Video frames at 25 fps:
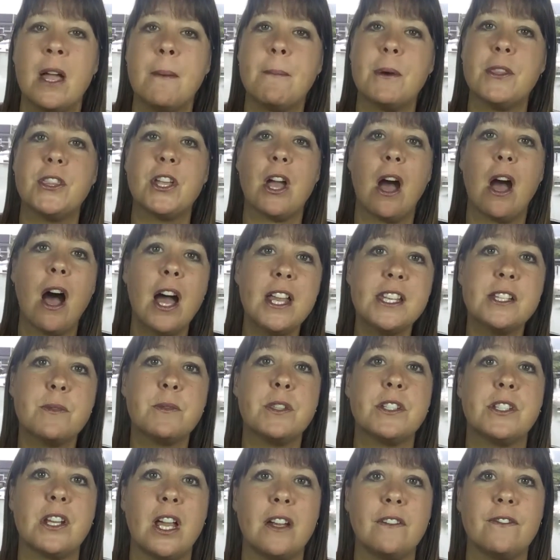But the idea with
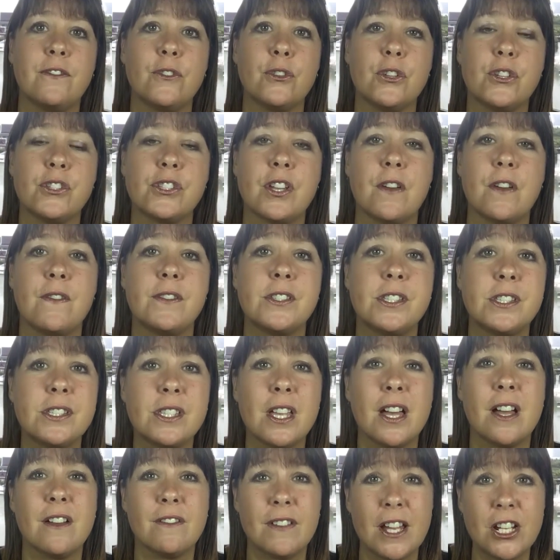the done-for-you service is
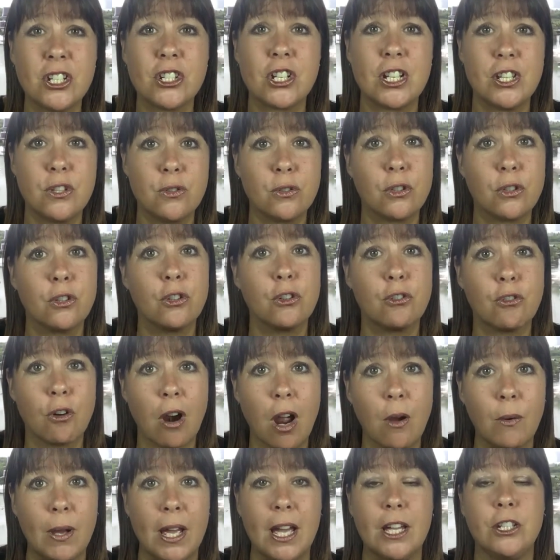that eventually you can
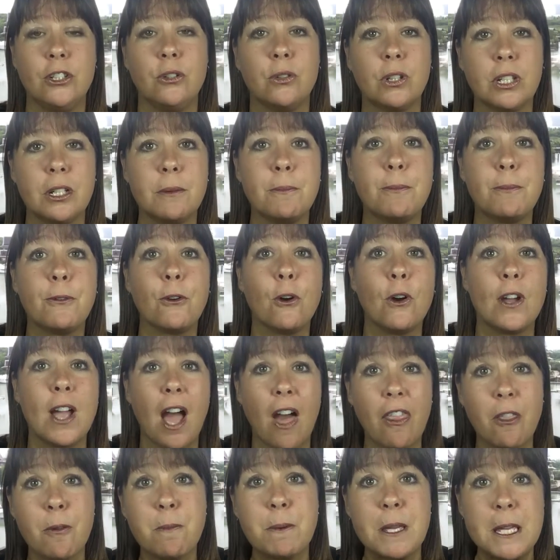grow it and you can employ
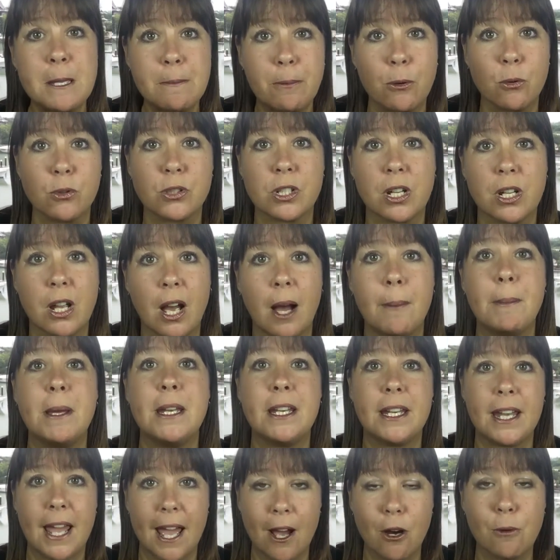other people to come in
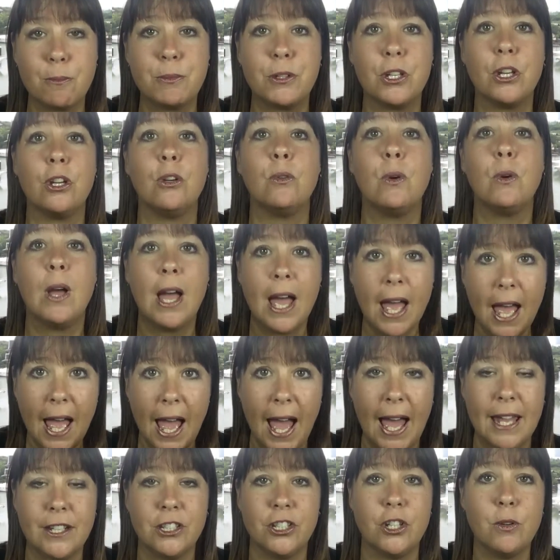and help you,
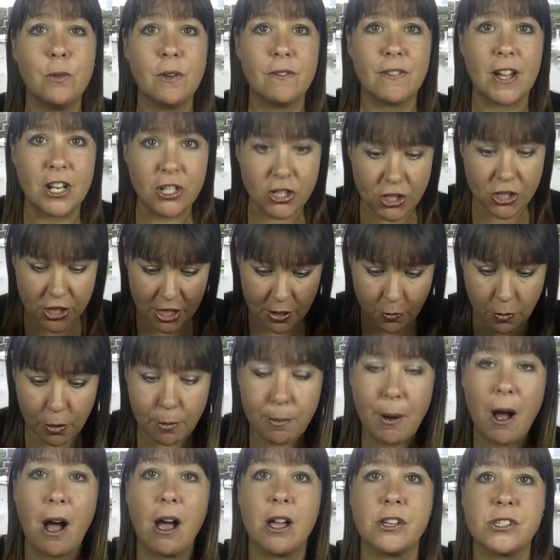and you eventually will
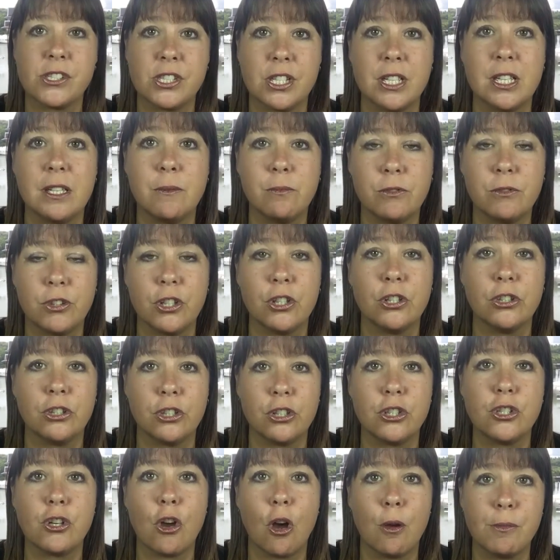pass the
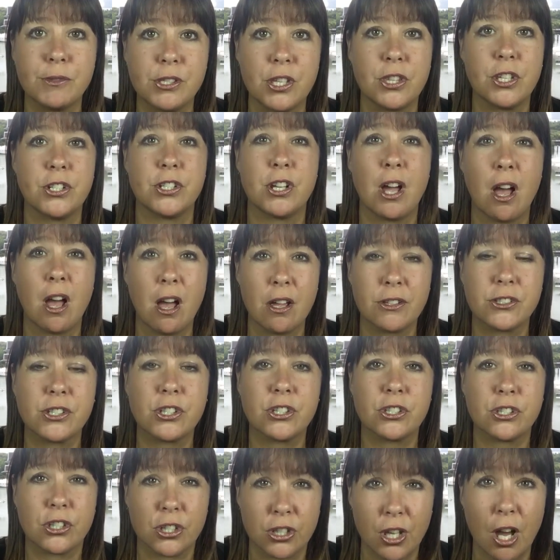jobs and the
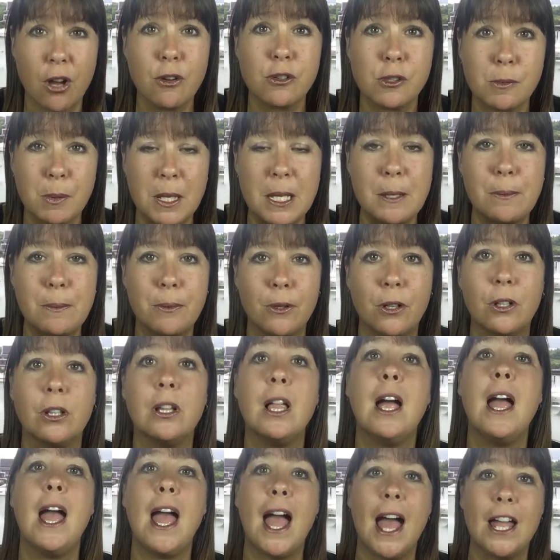tasks to those people,
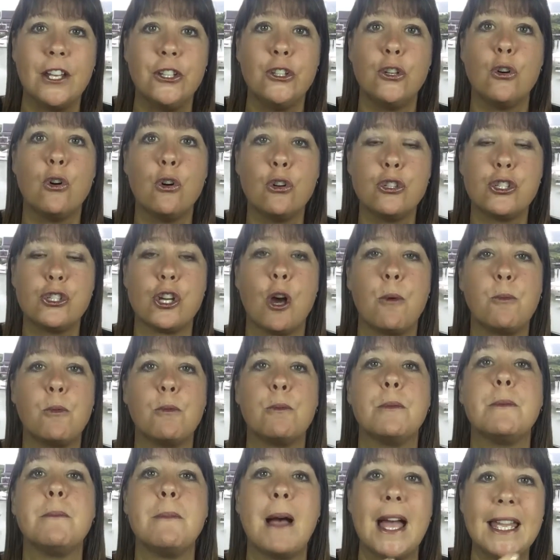and your job
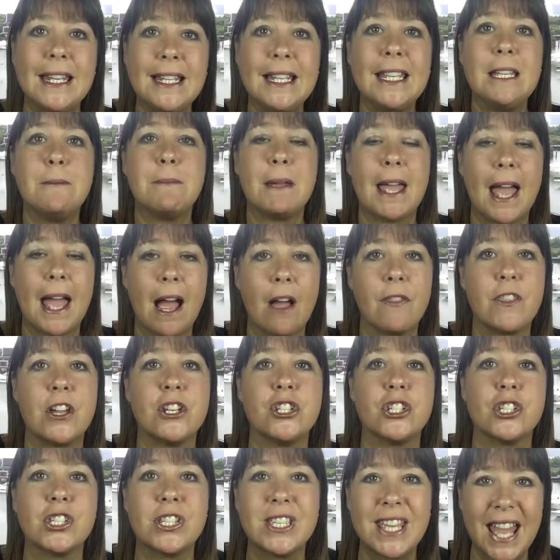will mainly be out there
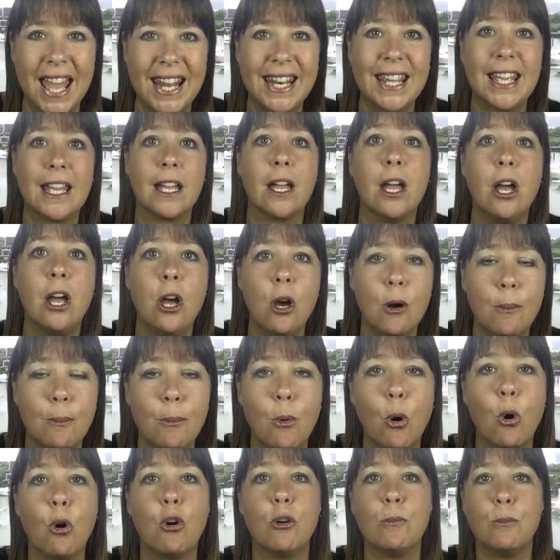just getting
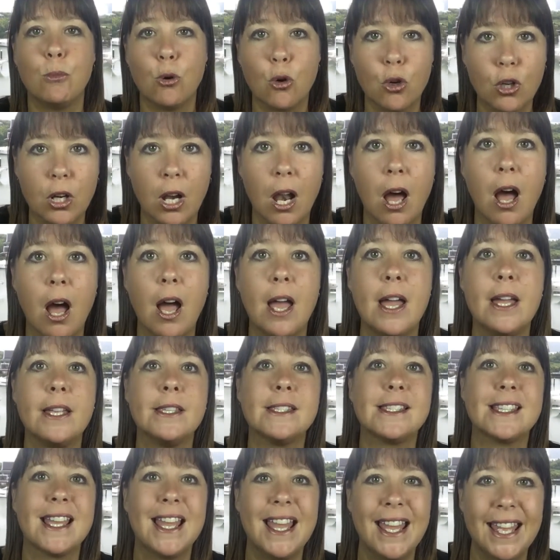more and more
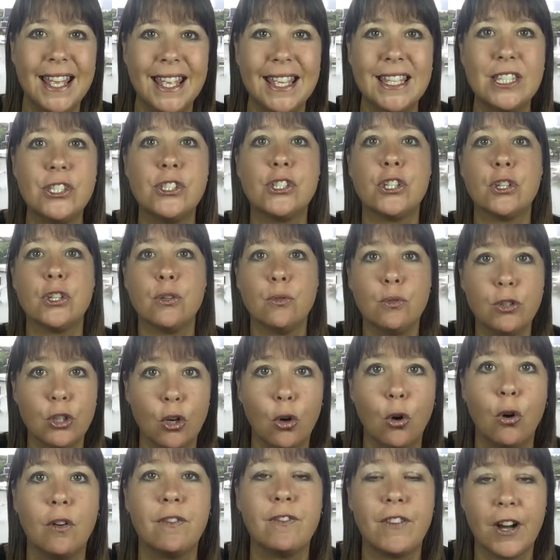clients into
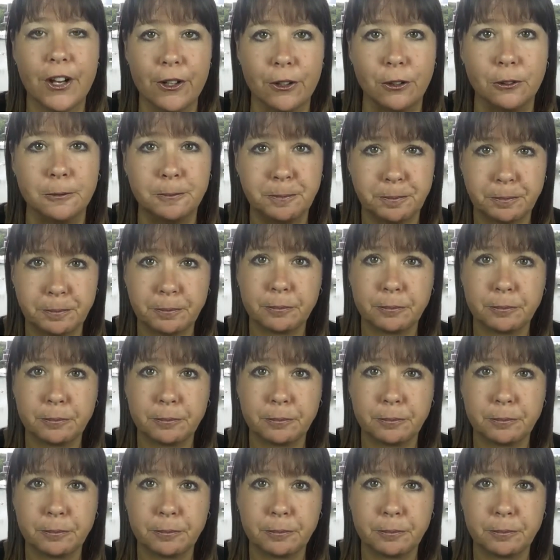your funnel.